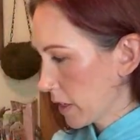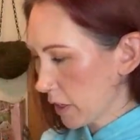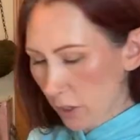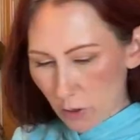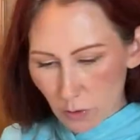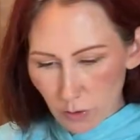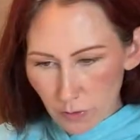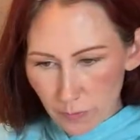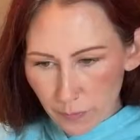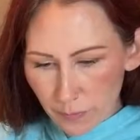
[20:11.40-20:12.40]
know,
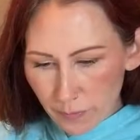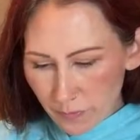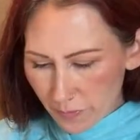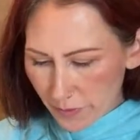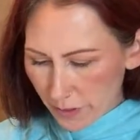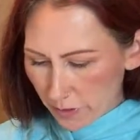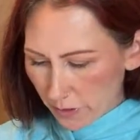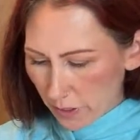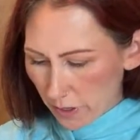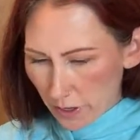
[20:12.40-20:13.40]
there's
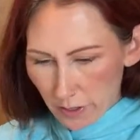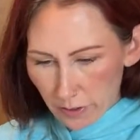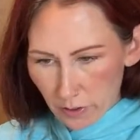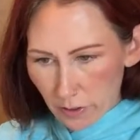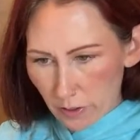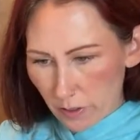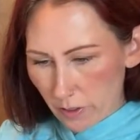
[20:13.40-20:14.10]
another,